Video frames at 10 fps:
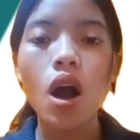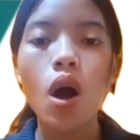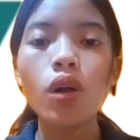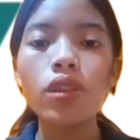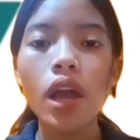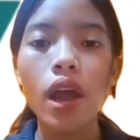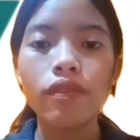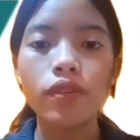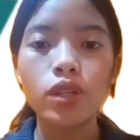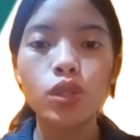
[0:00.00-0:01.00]
All the
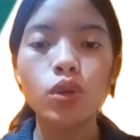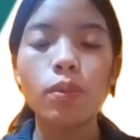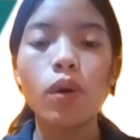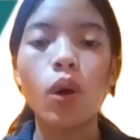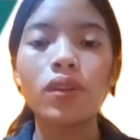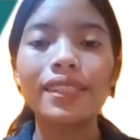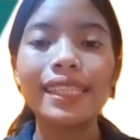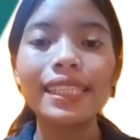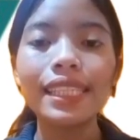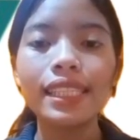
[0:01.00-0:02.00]
efforts to uphold
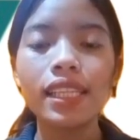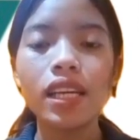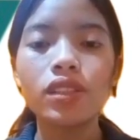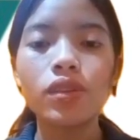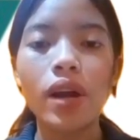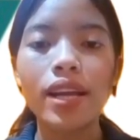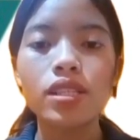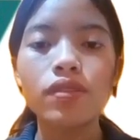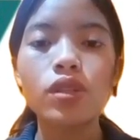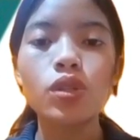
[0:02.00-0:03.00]
dignity and the
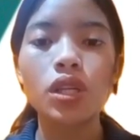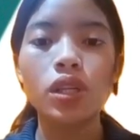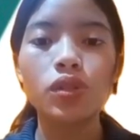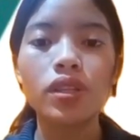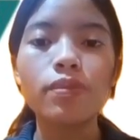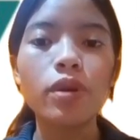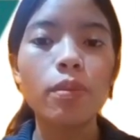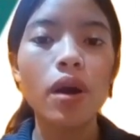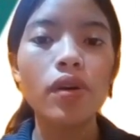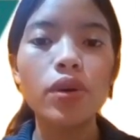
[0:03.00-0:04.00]
rights of the children
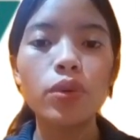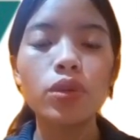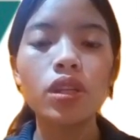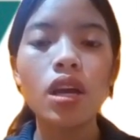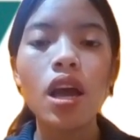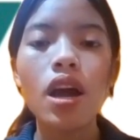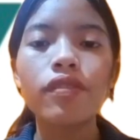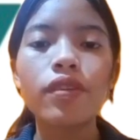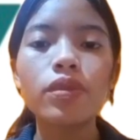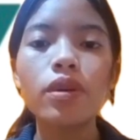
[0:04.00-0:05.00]
primary root
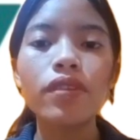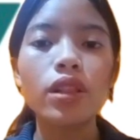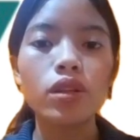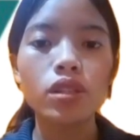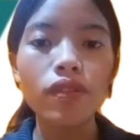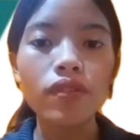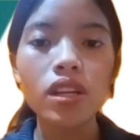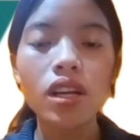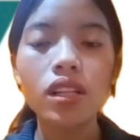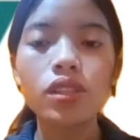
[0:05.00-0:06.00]
from the
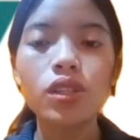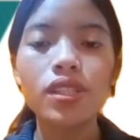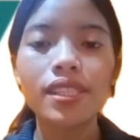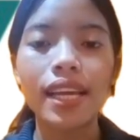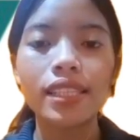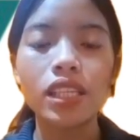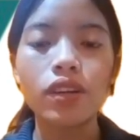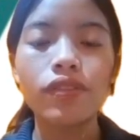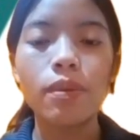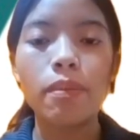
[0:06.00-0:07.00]
philosophical understanding
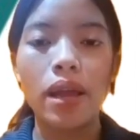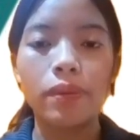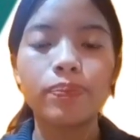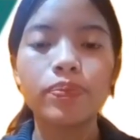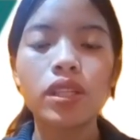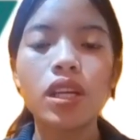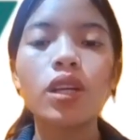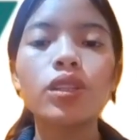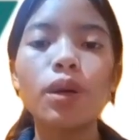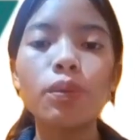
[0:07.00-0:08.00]
of a man.
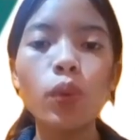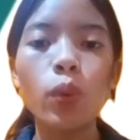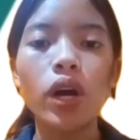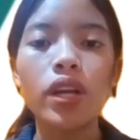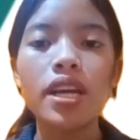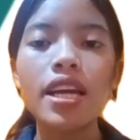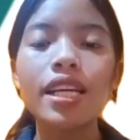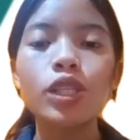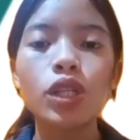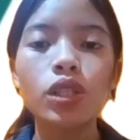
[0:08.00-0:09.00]
Number 1.
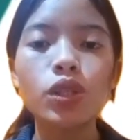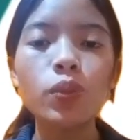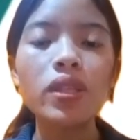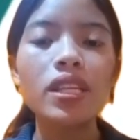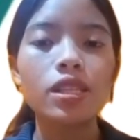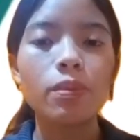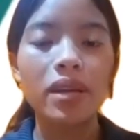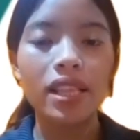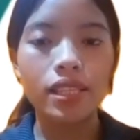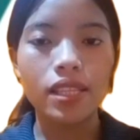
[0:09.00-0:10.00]
Children with
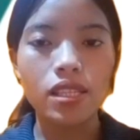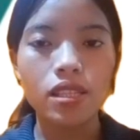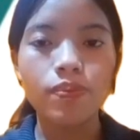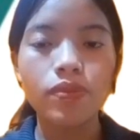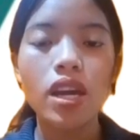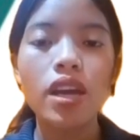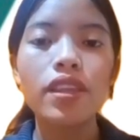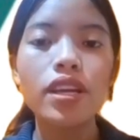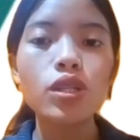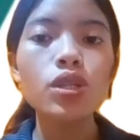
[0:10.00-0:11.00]
disabilities.
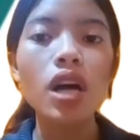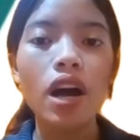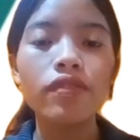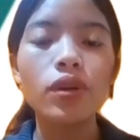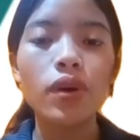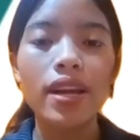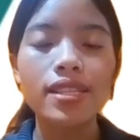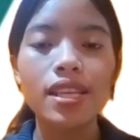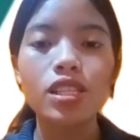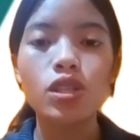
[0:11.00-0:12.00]
They should have the
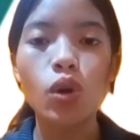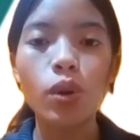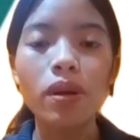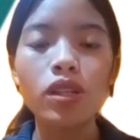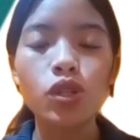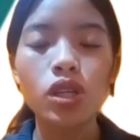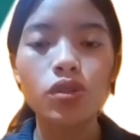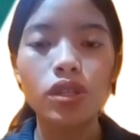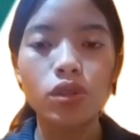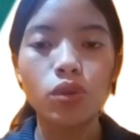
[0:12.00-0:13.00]
rights as normal
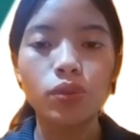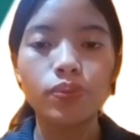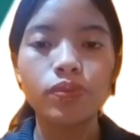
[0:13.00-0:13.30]
children do.